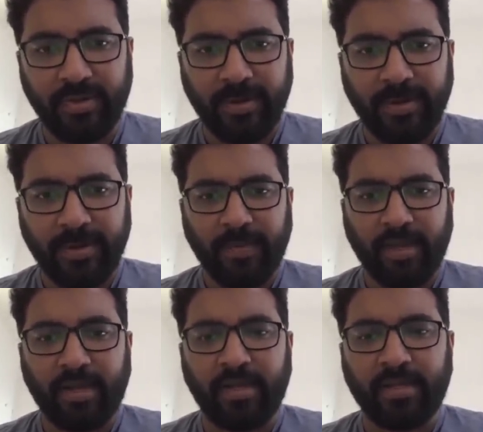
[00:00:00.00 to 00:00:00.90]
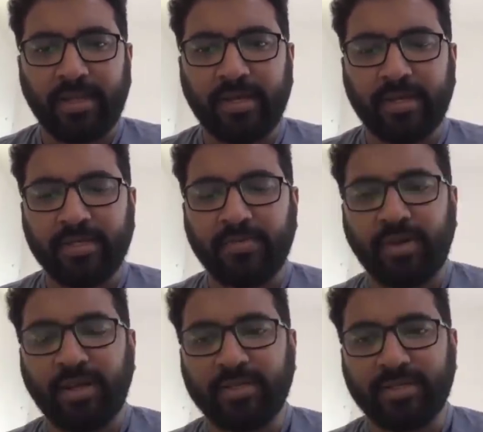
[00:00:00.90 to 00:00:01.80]
and uh, that is more or less
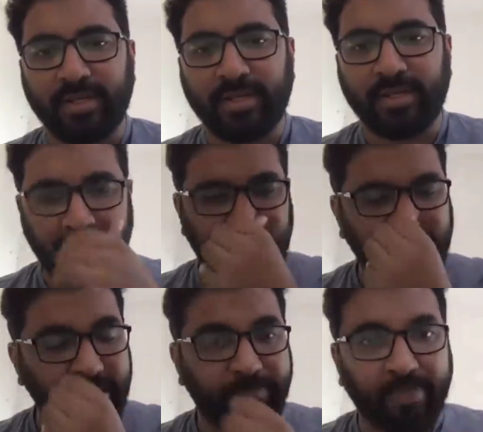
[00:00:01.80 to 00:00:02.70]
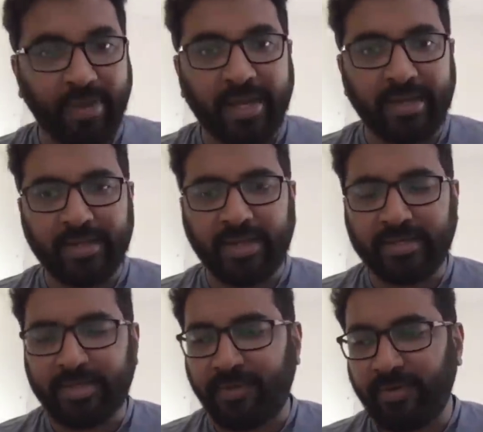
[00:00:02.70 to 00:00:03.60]
the plan that is
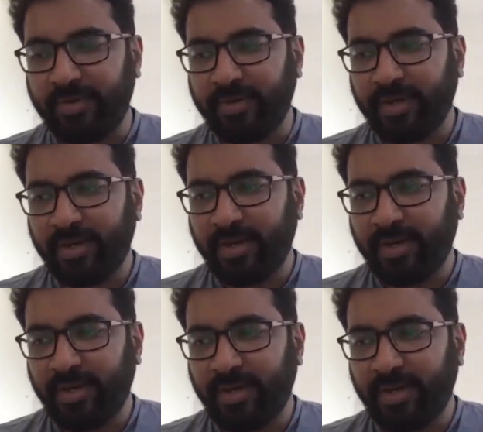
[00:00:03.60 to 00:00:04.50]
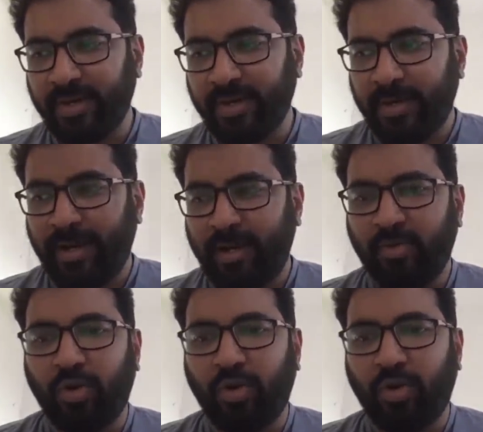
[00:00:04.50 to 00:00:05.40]
involved,
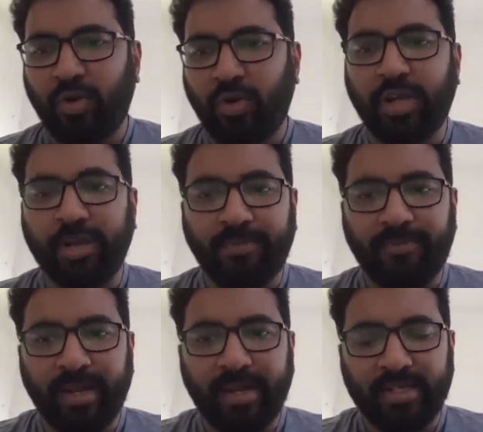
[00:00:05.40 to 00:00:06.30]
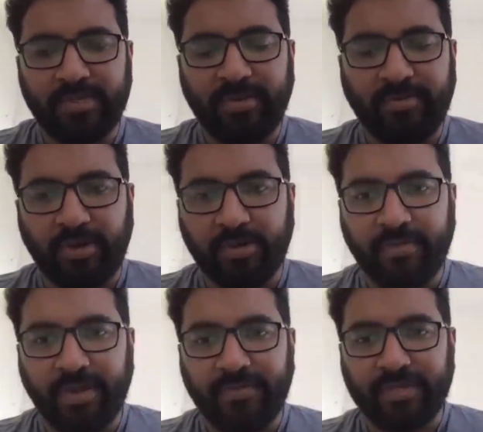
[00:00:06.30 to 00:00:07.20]
and what type of plan has to be
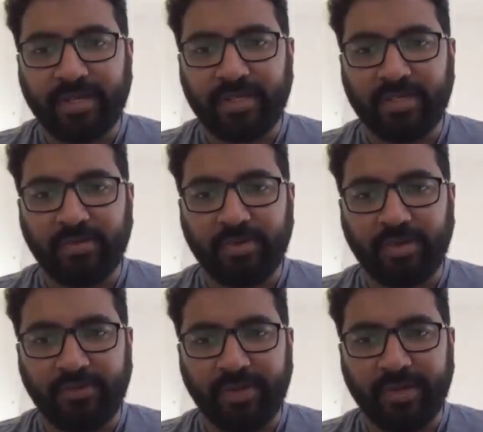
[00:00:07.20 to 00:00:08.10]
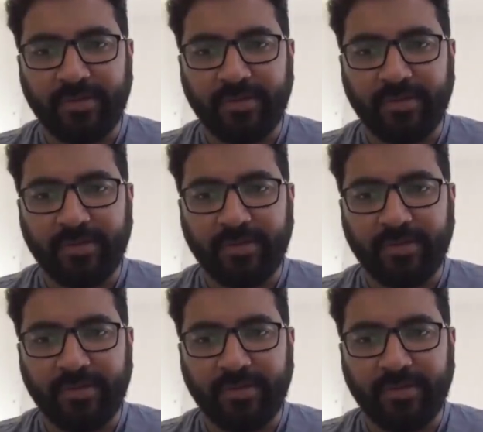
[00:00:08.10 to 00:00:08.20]
followed. We have discussed most of it.